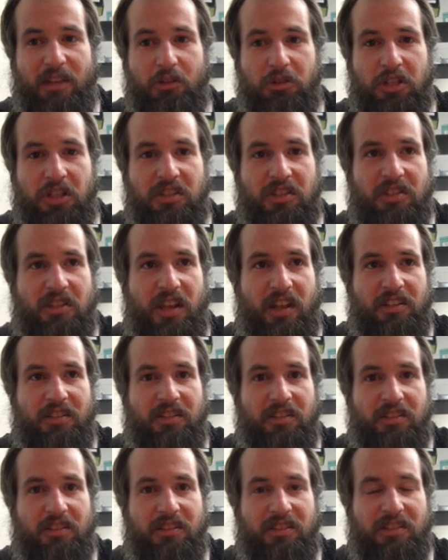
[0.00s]
he rejects the
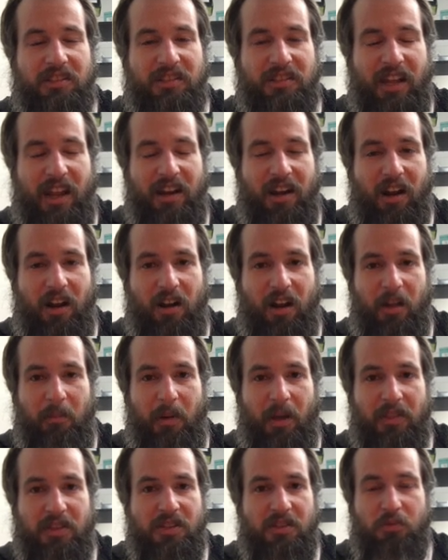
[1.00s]
diet heart
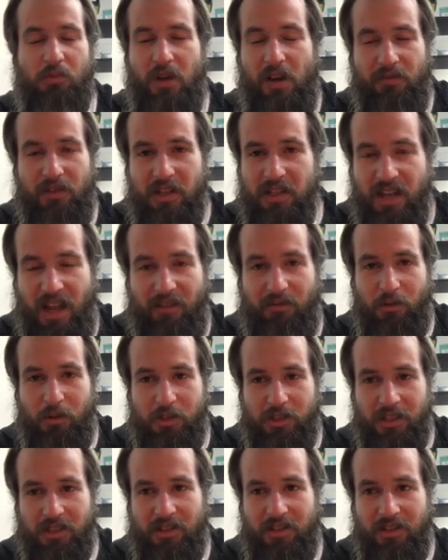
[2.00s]
hypothesis, whenever he never
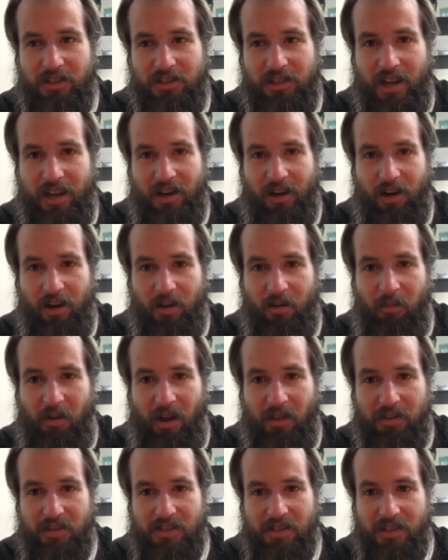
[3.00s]
rejected the diet heart
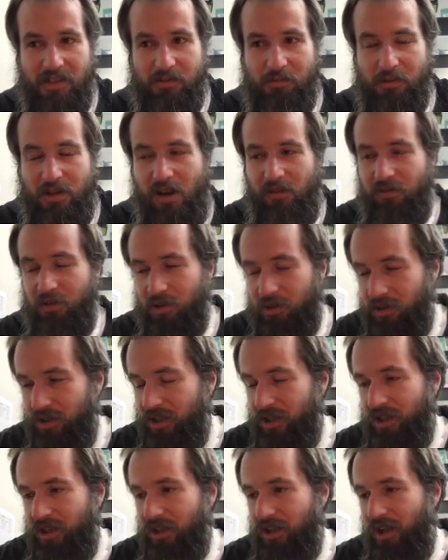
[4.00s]
hypothesis, whenever